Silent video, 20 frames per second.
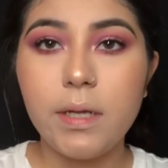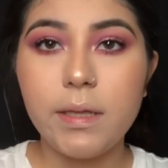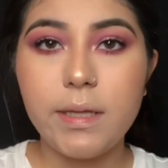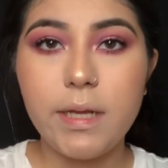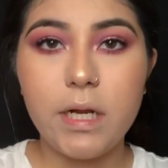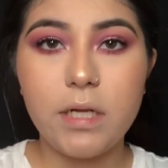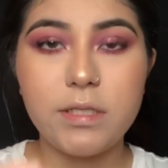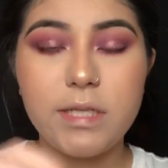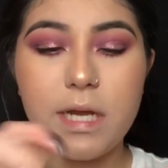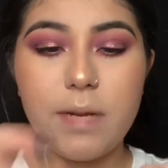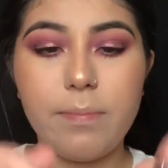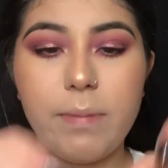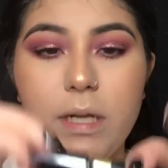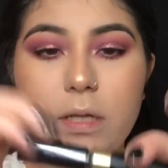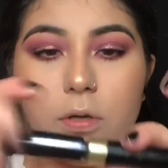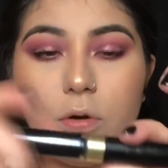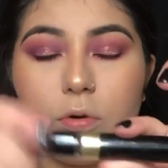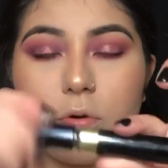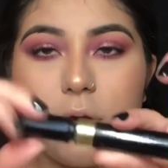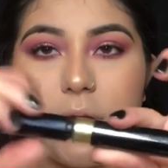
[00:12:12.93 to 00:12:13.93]
Then I'll take my
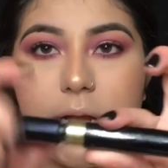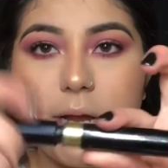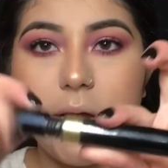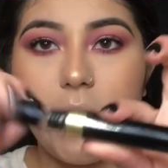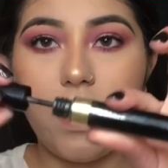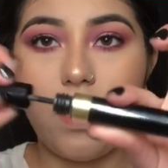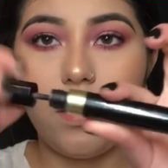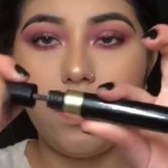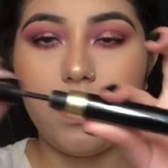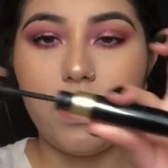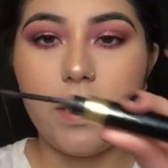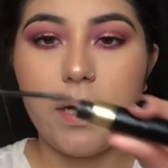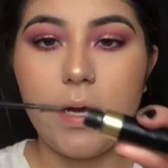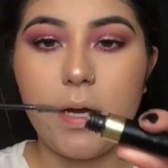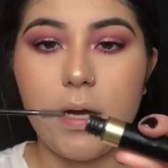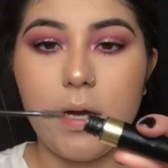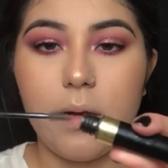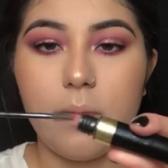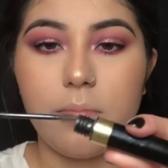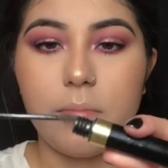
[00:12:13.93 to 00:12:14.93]
L'Oreal
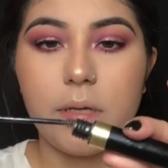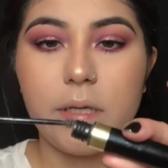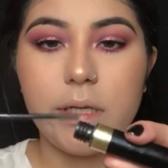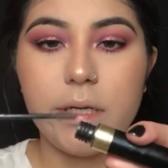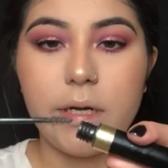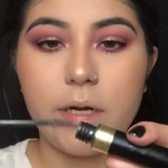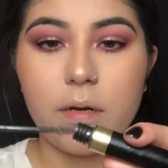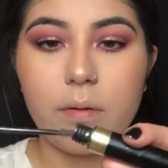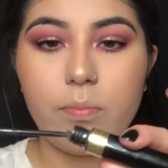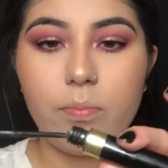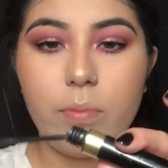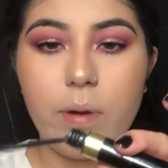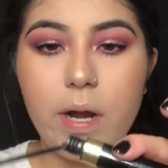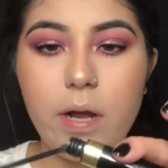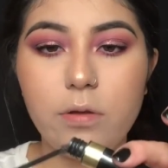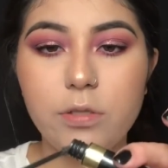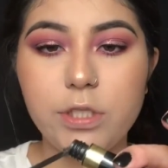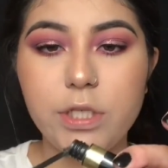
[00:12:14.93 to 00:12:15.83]
clear brow